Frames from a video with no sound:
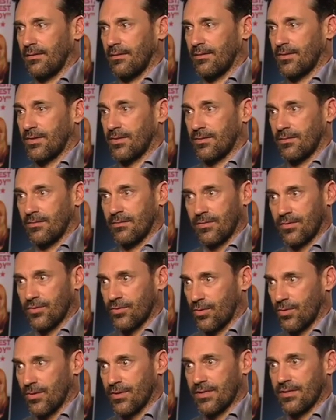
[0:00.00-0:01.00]

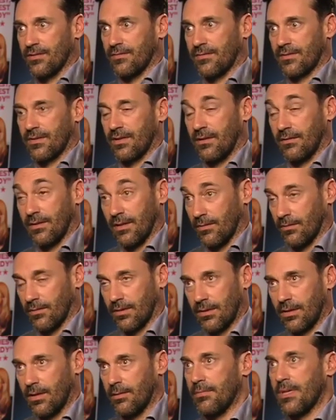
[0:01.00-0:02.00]
source of, you know,
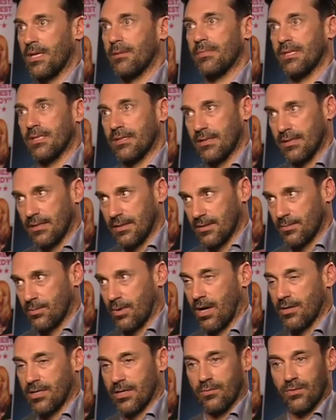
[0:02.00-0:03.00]
commitment to this
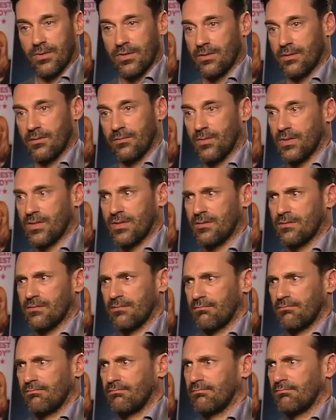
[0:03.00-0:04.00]
project was
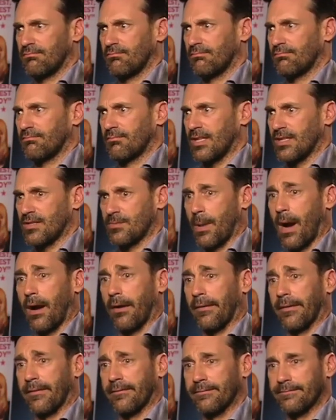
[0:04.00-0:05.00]
inspiring.